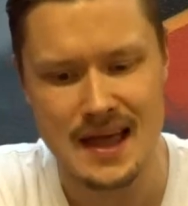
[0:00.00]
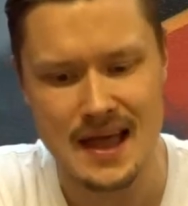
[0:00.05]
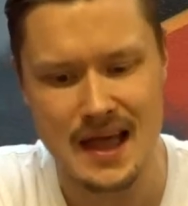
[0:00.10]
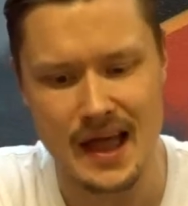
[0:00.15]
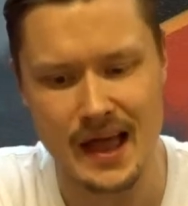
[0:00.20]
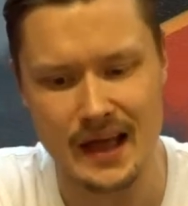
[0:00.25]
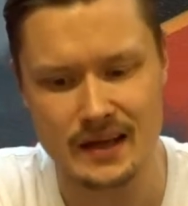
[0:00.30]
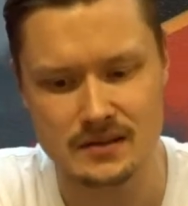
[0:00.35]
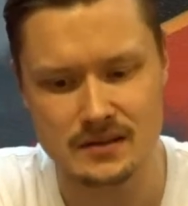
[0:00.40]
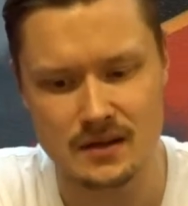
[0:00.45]

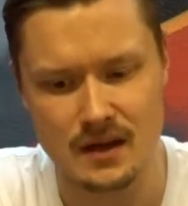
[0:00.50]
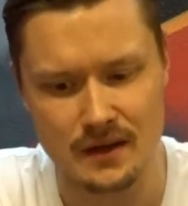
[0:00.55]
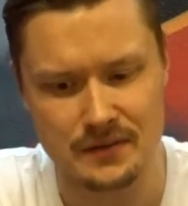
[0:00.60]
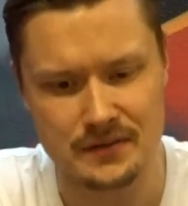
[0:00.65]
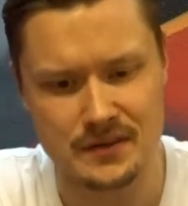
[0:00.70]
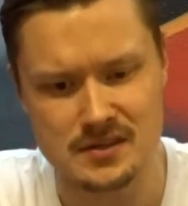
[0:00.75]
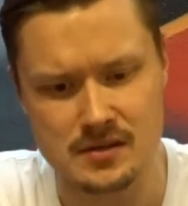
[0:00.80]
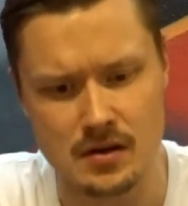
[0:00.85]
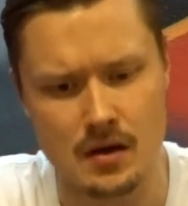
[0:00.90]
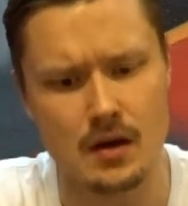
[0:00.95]
as like
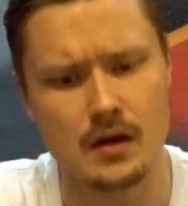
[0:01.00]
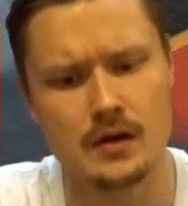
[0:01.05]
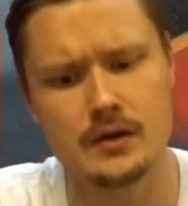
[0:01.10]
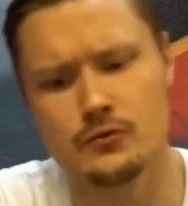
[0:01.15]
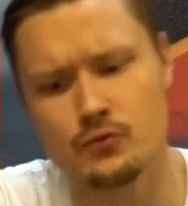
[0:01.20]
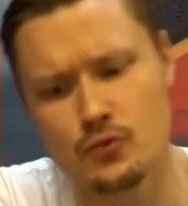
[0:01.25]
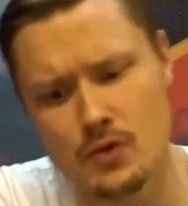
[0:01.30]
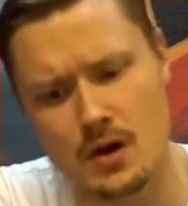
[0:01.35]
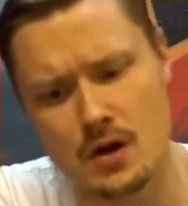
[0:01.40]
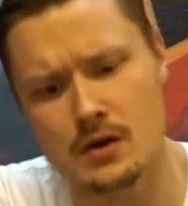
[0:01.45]
these hard
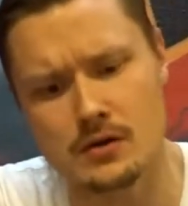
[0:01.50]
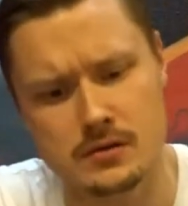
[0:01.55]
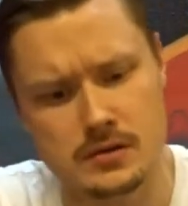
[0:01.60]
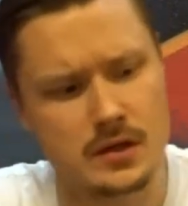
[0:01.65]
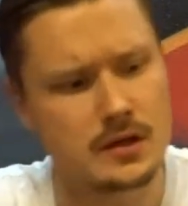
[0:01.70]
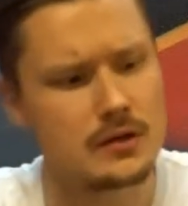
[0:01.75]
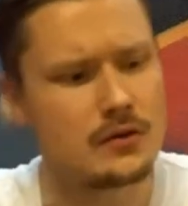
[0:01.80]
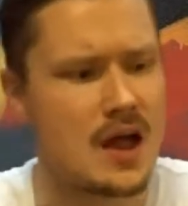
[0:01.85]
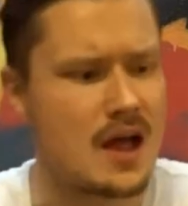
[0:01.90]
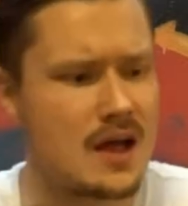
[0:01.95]
rockers
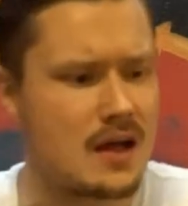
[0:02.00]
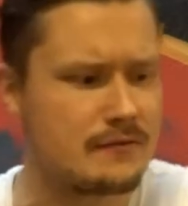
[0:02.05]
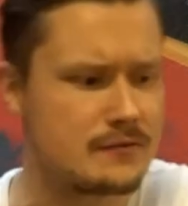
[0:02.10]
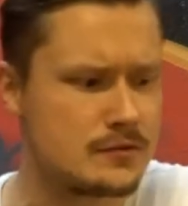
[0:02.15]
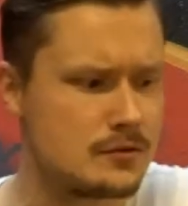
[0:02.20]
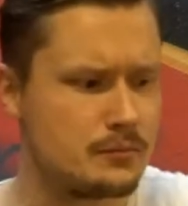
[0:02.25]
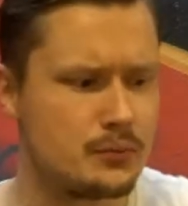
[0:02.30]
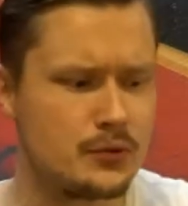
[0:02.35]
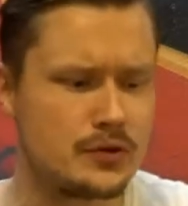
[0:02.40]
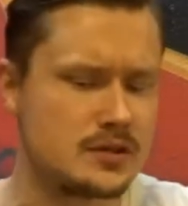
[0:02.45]
that have to